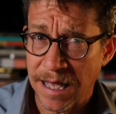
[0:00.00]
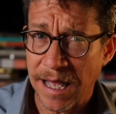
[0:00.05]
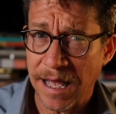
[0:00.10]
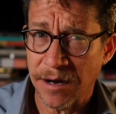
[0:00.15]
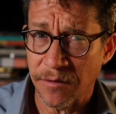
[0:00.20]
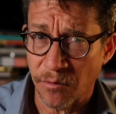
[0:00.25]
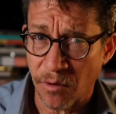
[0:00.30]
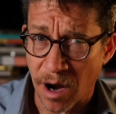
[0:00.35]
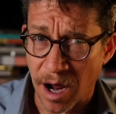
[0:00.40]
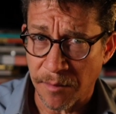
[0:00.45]

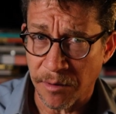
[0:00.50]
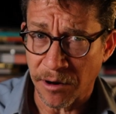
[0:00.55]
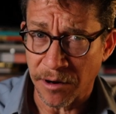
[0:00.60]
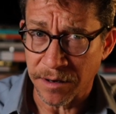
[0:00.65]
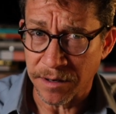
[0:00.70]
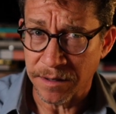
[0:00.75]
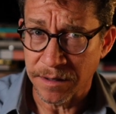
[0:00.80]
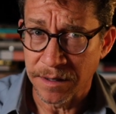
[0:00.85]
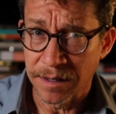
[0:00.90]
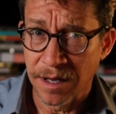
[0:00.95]
at
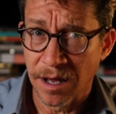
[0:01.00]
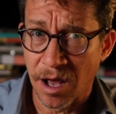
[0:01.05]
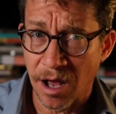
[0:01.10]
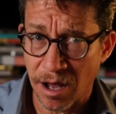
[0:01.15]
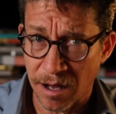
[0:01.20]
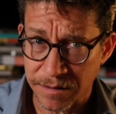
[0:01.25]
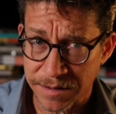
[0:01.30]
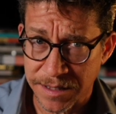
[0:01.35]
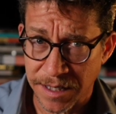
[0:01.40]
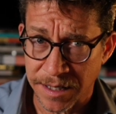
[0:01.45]
Robert
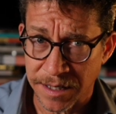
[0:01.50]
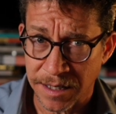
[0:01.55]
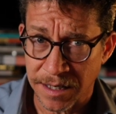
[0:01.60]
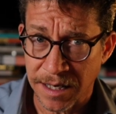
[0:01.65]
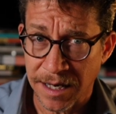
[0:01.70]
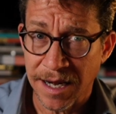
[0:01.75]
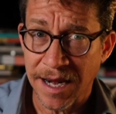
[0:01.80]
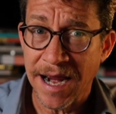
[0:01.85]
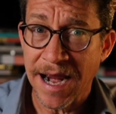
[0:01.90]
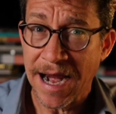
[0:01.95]
Alton
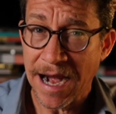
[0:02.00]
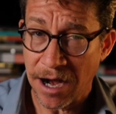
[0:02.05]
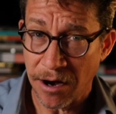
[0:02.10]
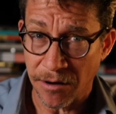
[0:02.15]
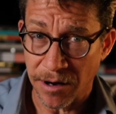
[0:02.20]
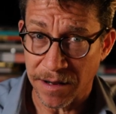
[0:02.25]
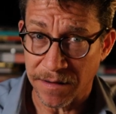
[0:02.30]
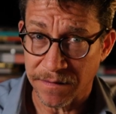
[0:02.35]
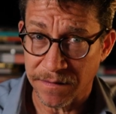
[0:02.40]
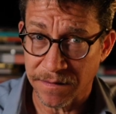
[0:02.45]

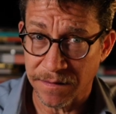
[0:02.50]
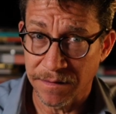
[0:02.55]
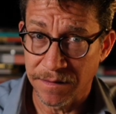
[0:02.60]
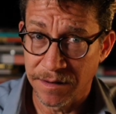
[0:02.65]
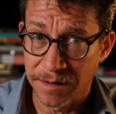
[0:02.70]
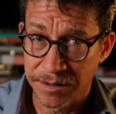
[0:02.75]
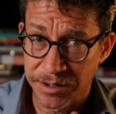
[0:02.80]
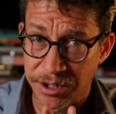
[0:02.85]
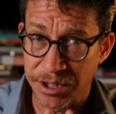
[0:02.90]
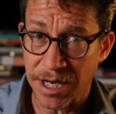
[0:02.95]
Harris
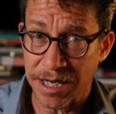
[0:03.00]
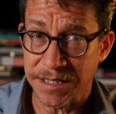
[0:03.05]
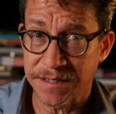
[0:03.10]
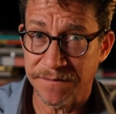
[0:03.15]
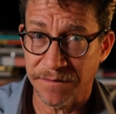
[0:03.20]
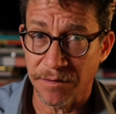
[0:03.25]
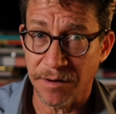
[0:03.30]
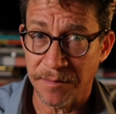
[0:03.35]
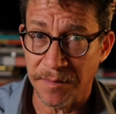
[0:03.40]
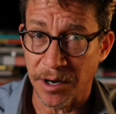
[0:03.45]
just
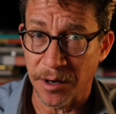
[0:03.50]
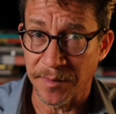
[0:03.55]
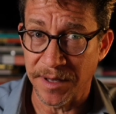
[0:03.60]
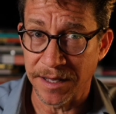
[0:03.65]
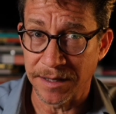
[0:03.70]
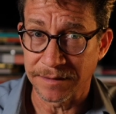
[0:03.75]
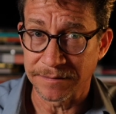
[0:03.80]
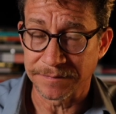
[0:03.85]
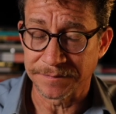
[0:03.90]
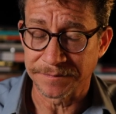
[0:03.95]
for a moment.